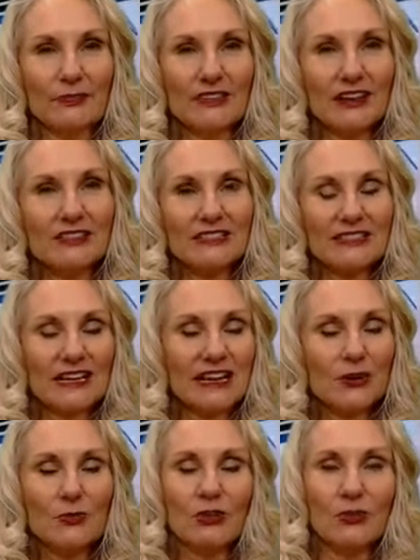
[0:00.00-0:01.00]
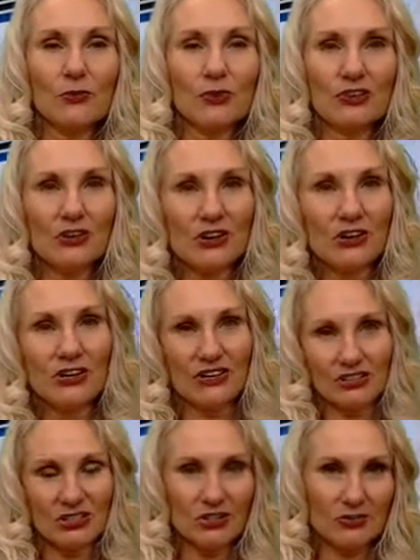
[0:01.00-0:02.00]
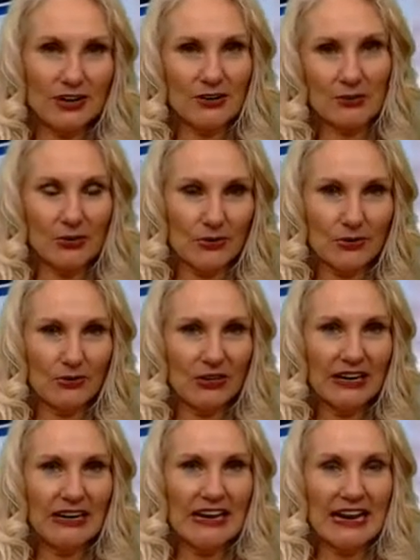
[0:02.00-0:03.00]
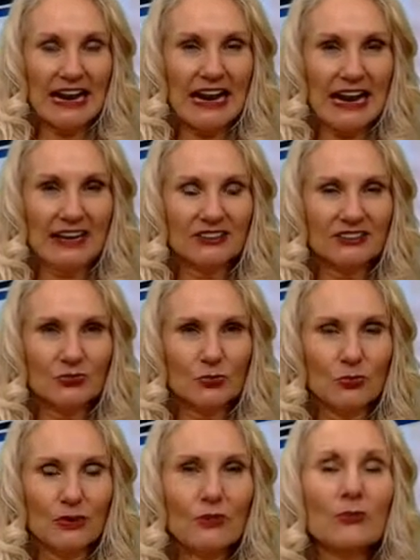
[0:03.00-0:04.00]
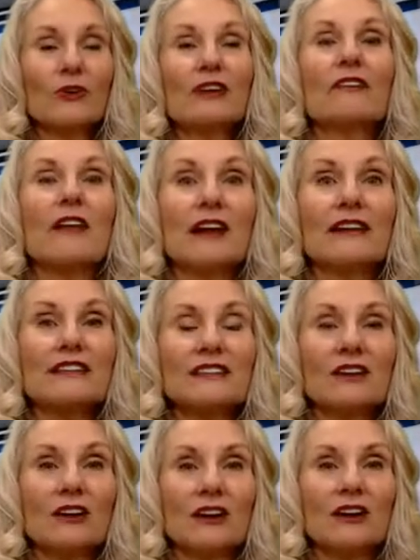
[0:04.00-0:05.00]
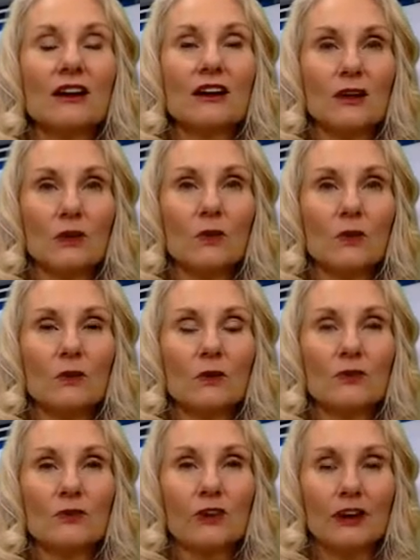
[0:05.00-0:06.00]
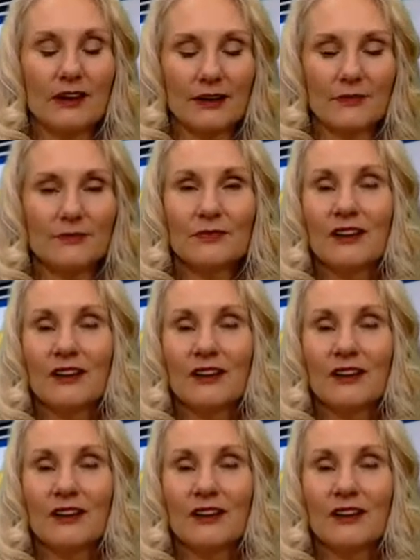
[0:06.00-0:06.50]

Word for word: Now let's say we're going along a straight road and we realize, uh-oh, I'm